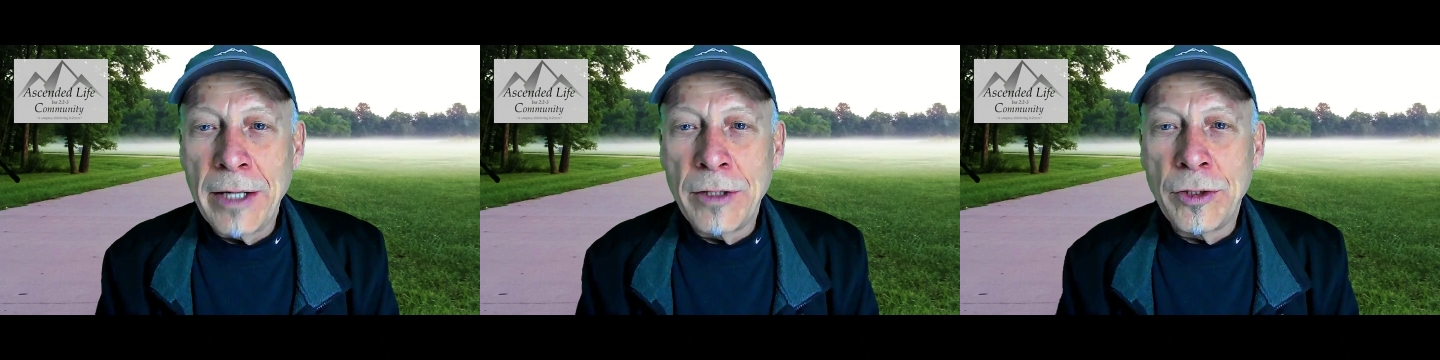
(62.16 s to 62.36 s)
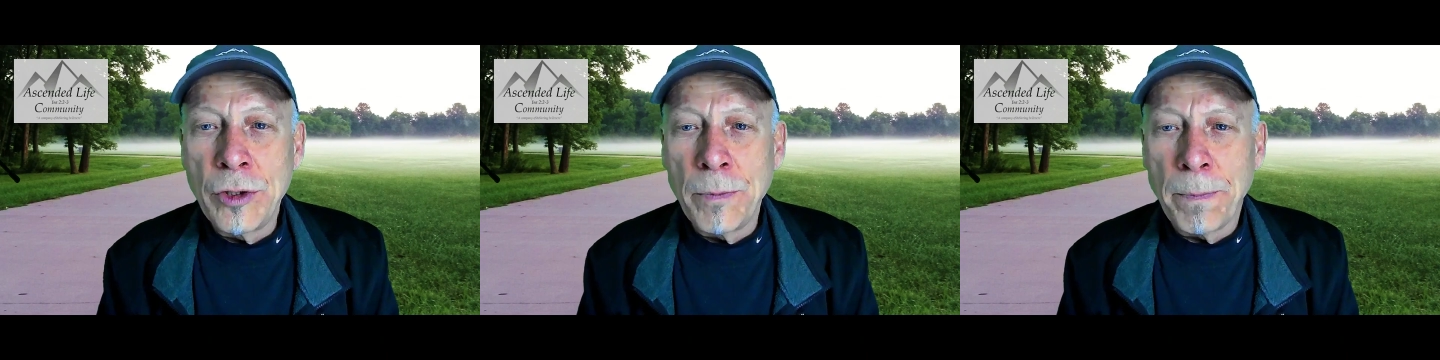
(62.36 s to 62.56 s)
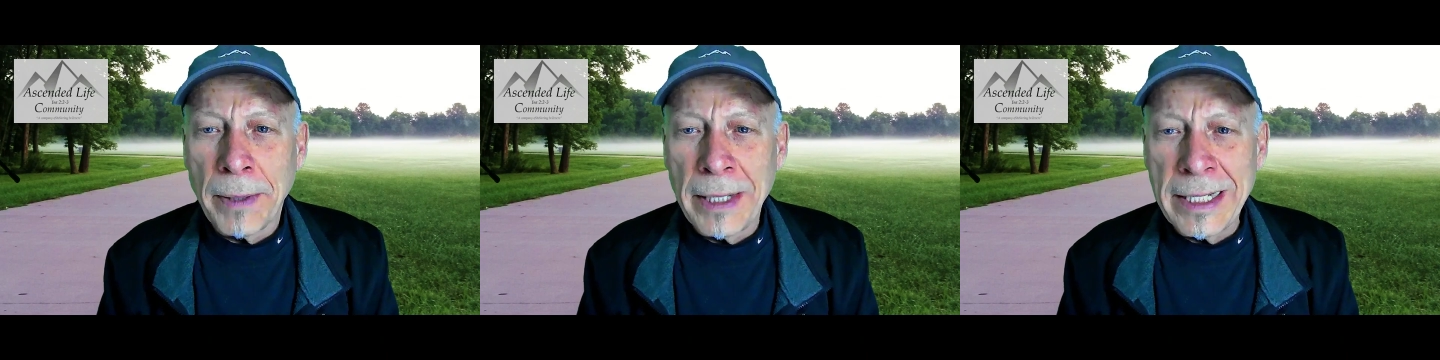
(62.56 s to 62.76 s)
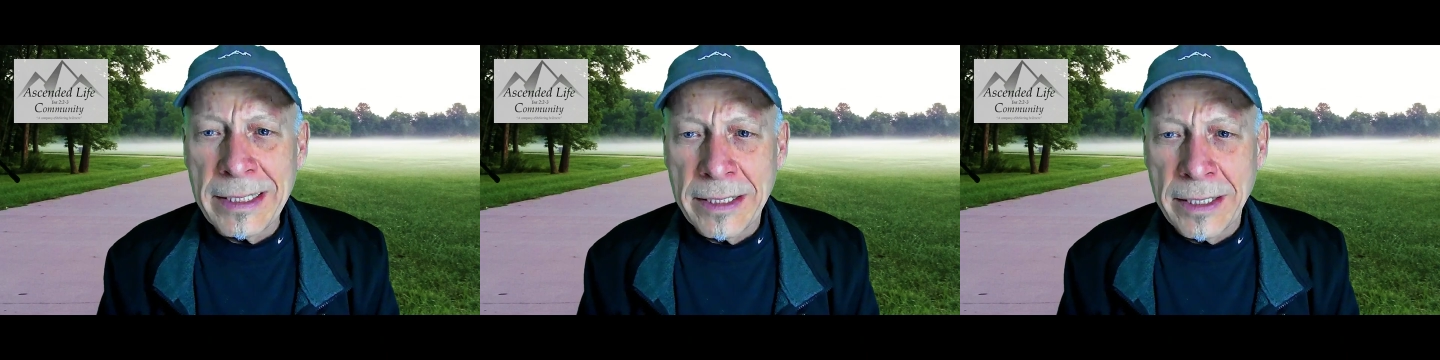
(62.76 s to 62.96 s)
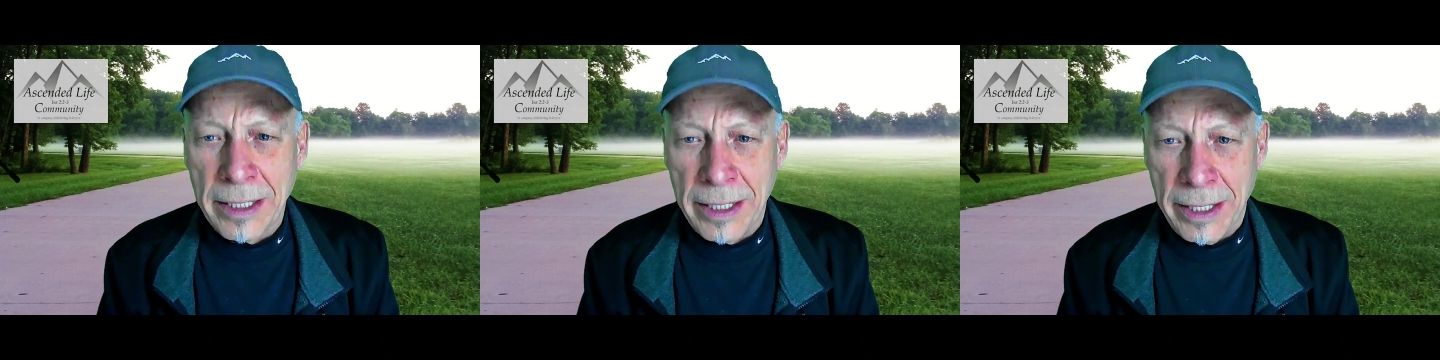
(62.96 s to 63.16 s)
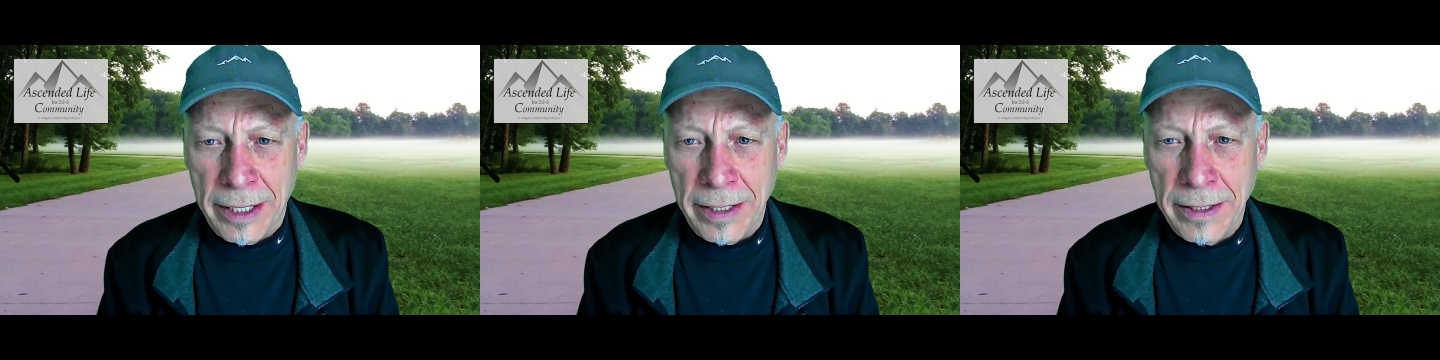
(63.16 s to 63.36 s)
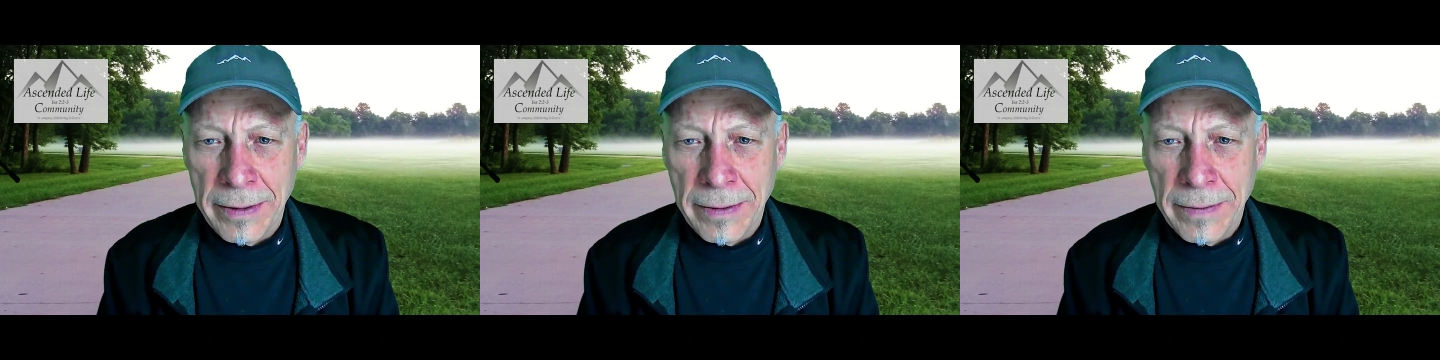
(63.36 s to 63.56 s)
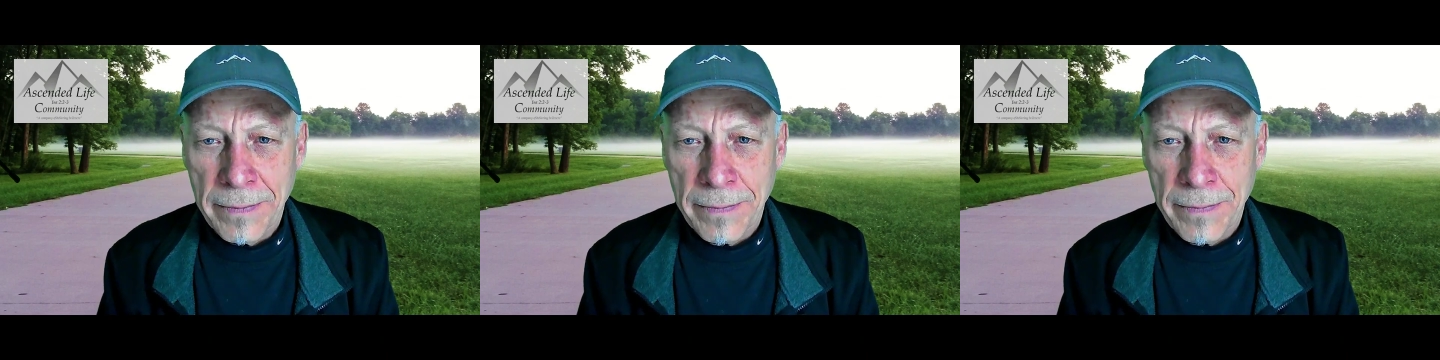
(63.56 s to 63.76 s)
a duplicity,
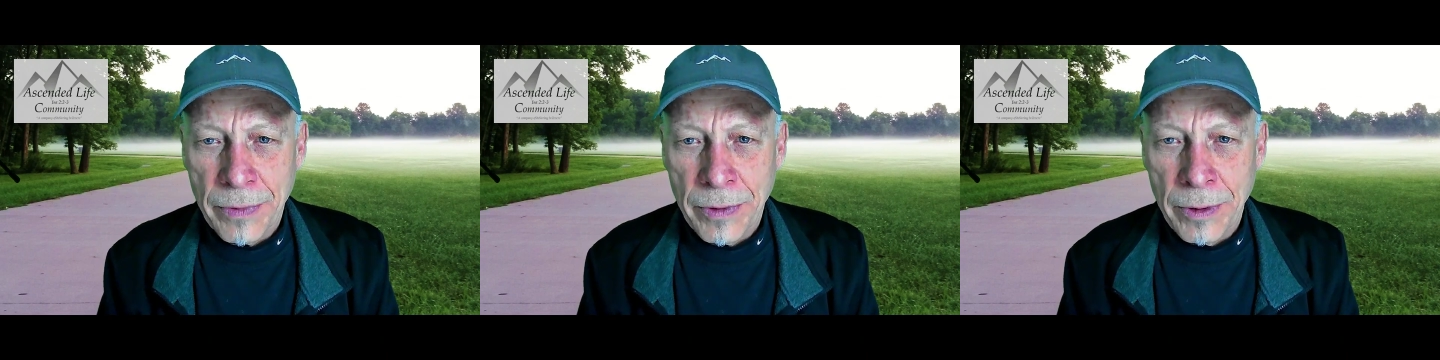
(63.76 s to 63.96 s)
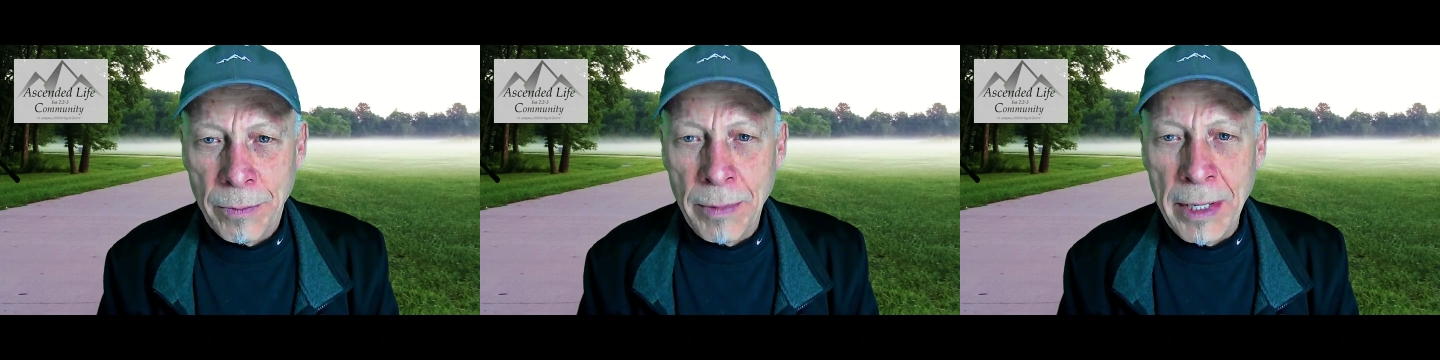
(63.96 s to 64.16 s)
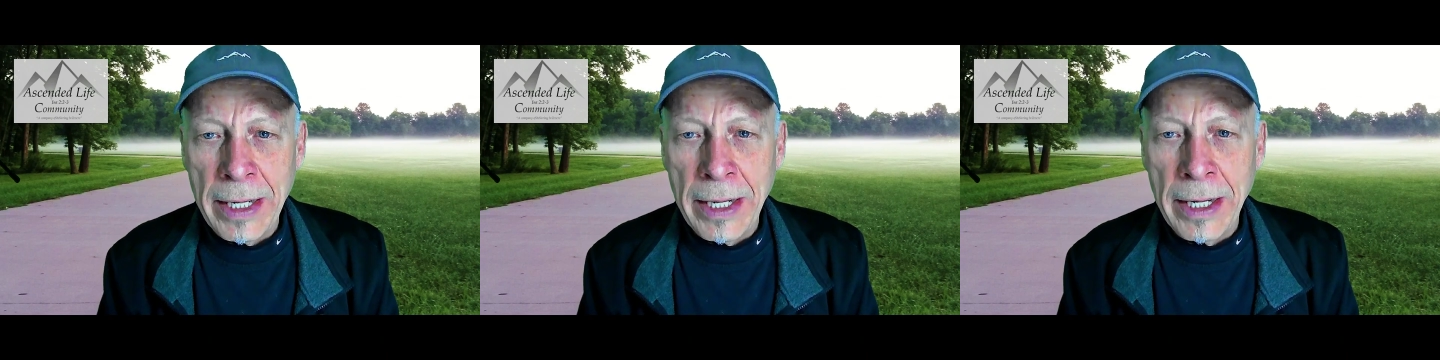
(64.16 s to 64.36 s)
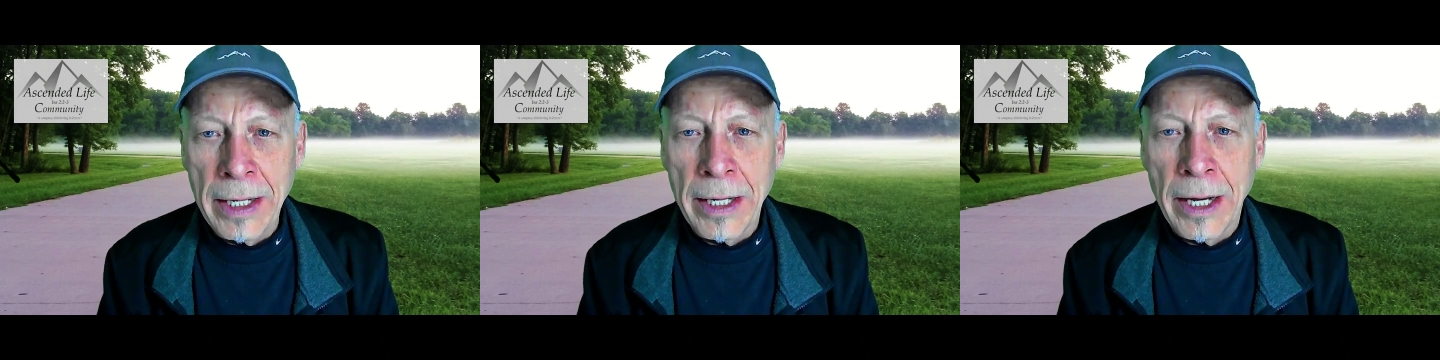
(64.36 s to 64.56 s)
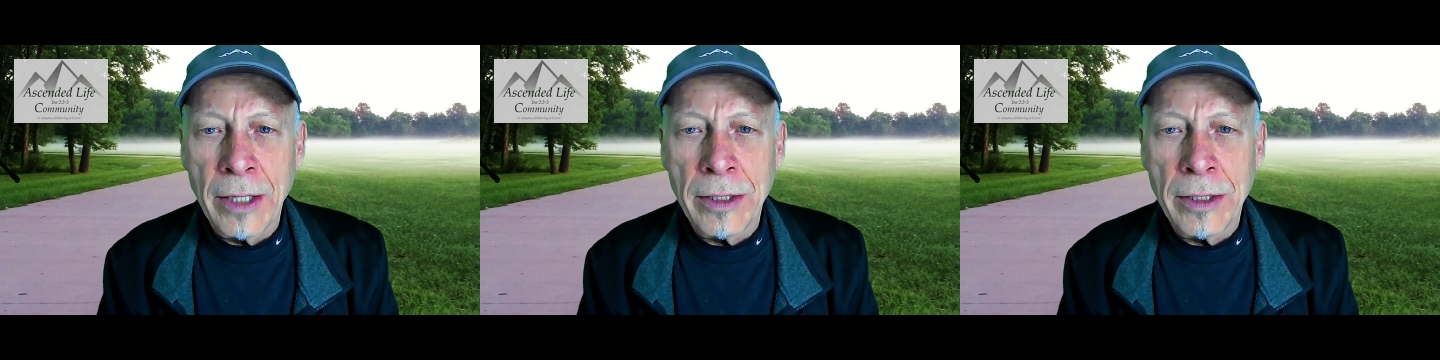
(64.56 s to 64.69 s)
meaning